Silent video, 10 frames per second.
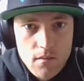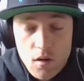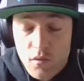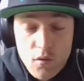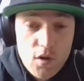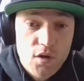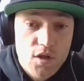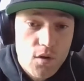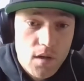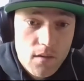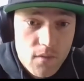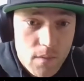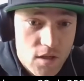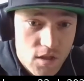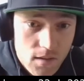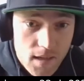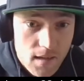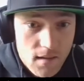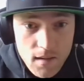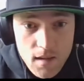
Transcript: or for your token information, like